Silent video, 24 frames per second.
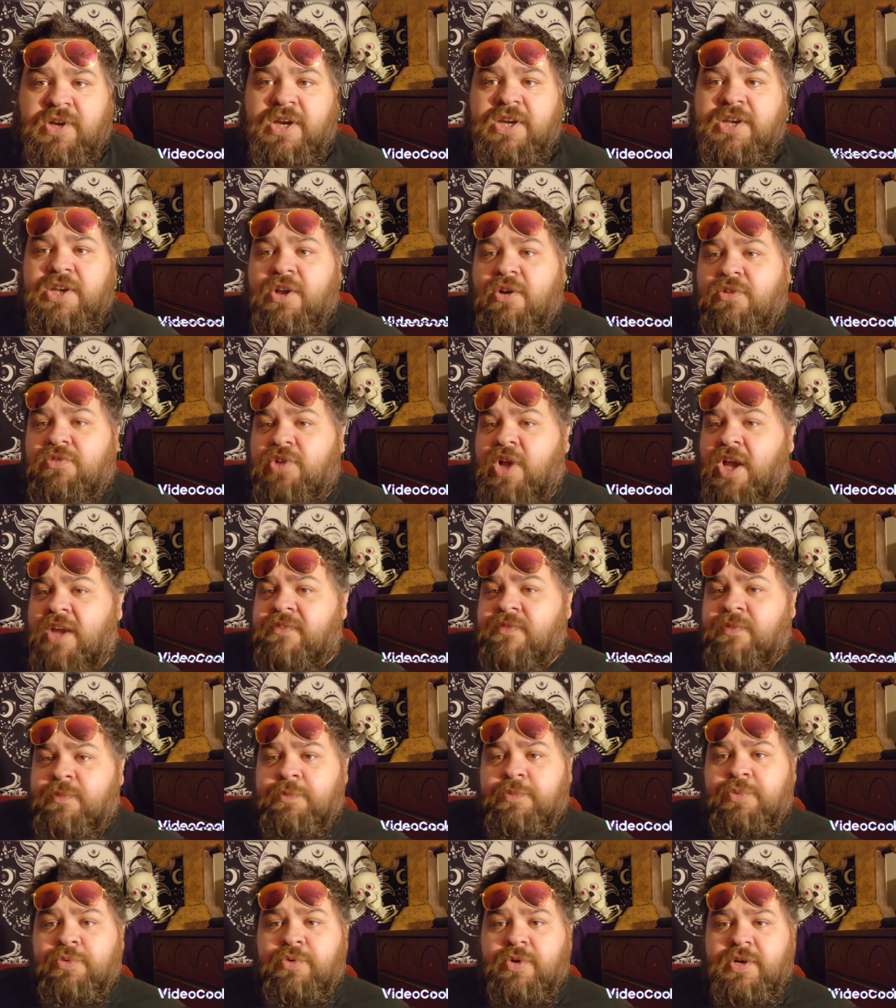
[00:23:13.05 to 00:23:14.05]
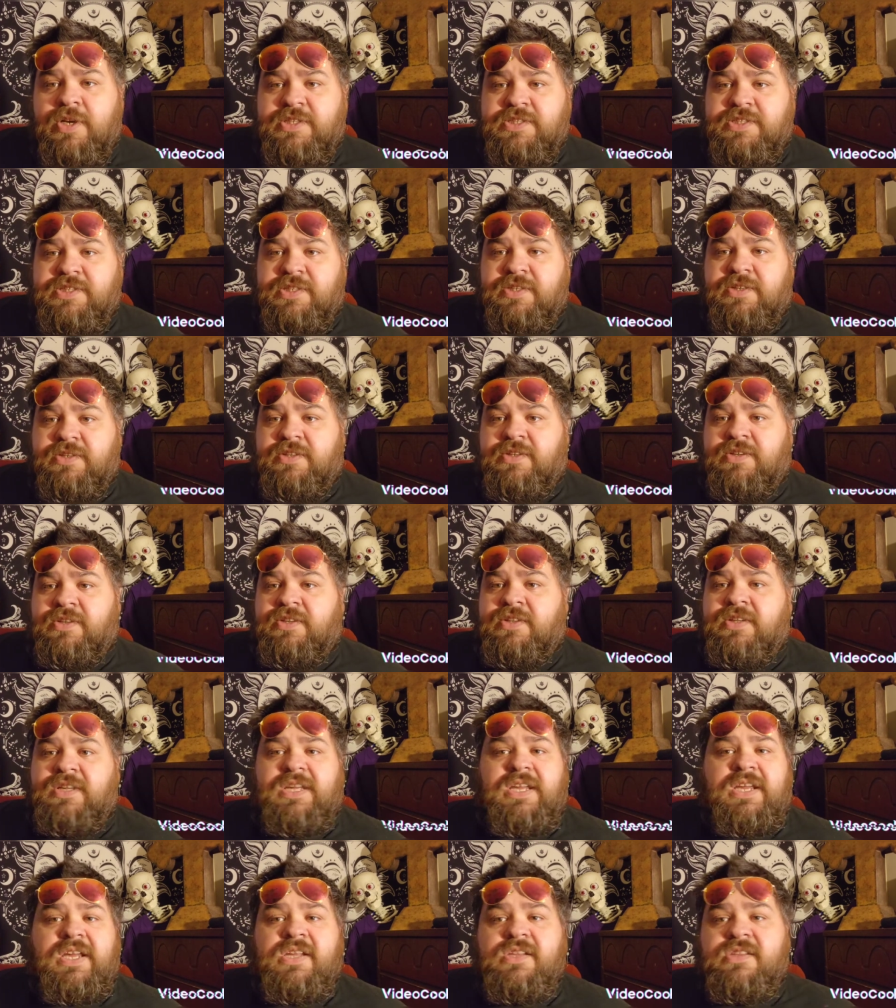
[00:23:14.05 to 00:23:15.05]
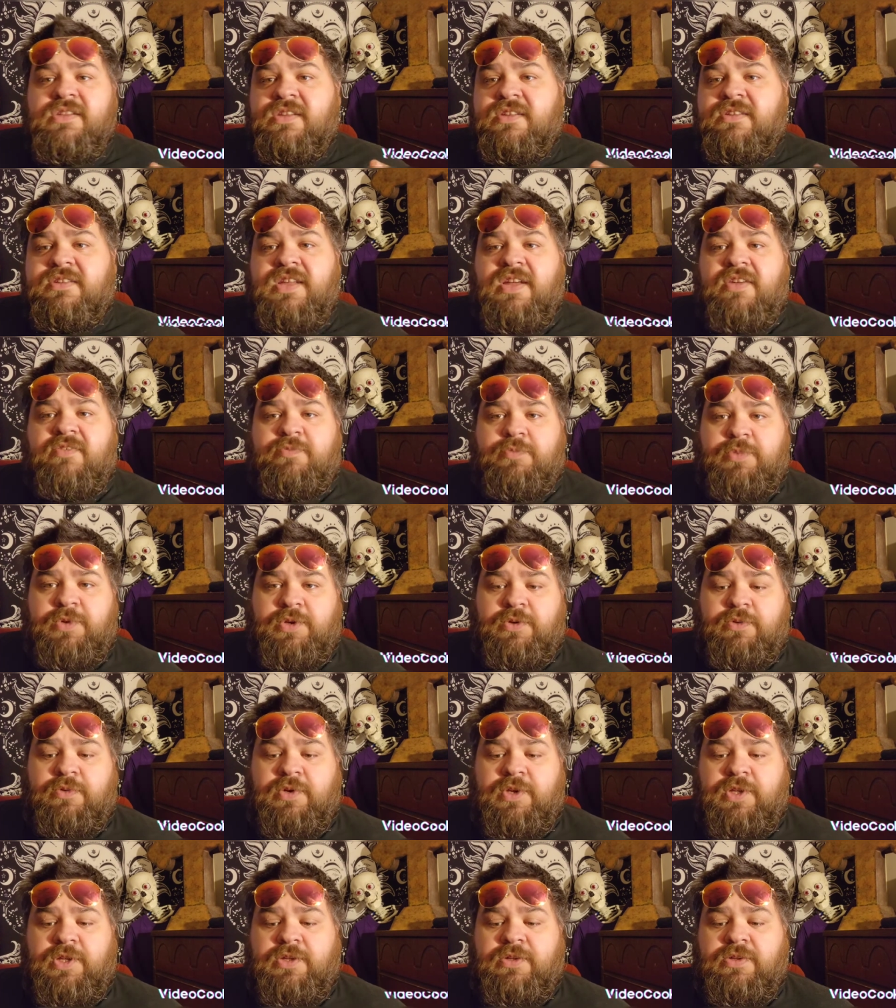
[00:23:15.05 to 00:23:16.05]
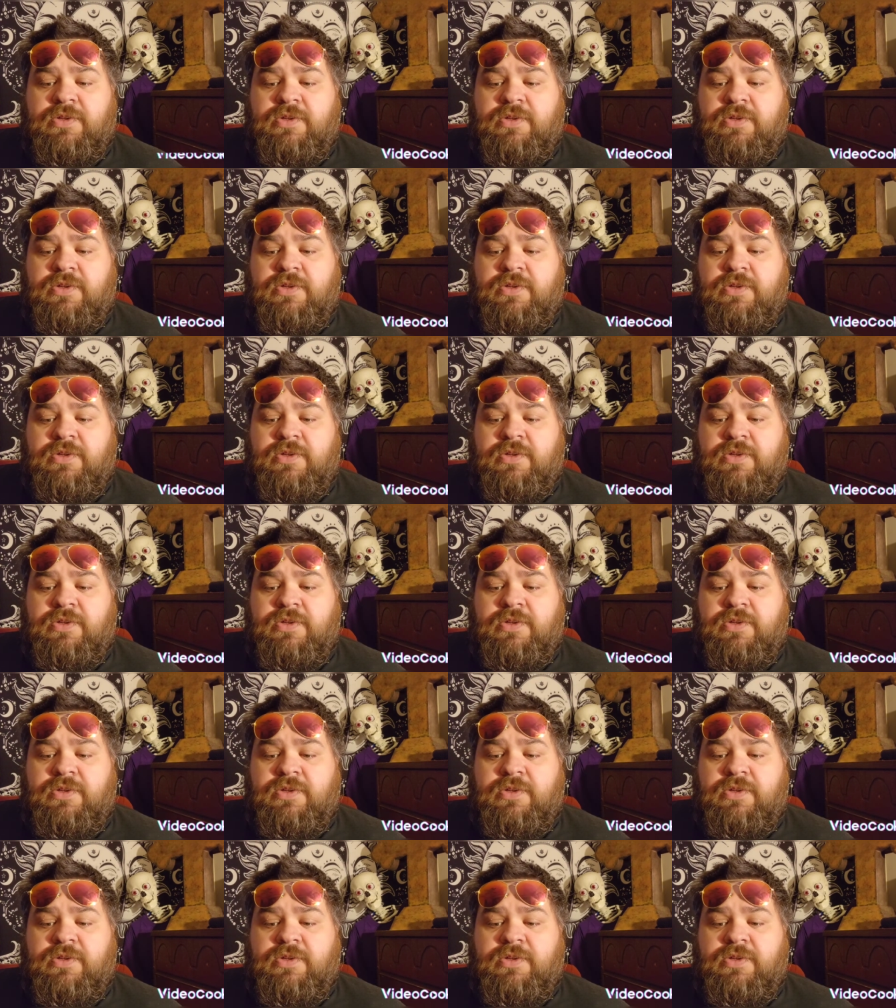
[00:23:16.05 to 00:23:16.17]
ain't no life in prison. He gets the death penalty.